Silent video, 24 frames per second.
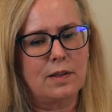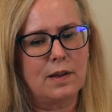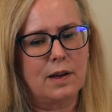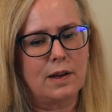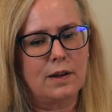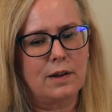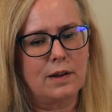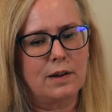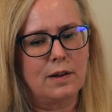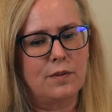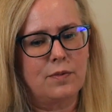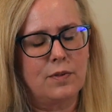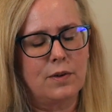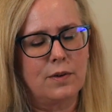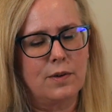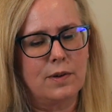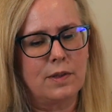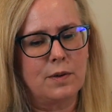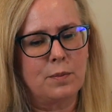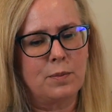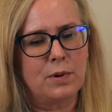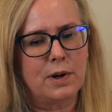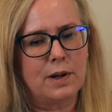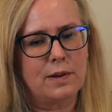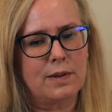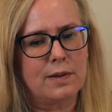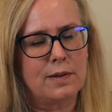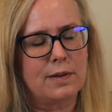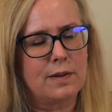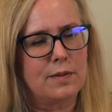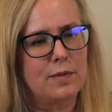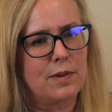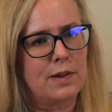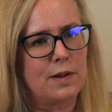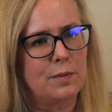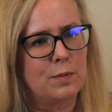that if you're in the
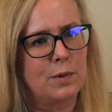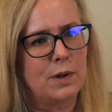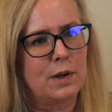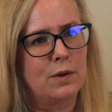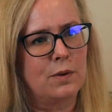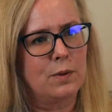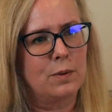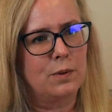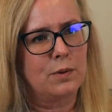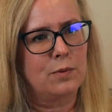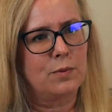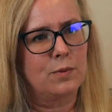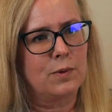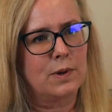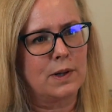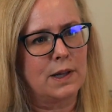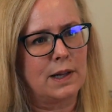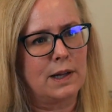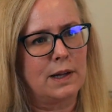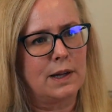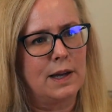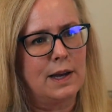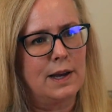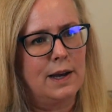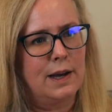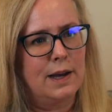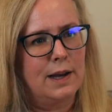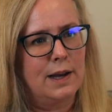presence of someone who's really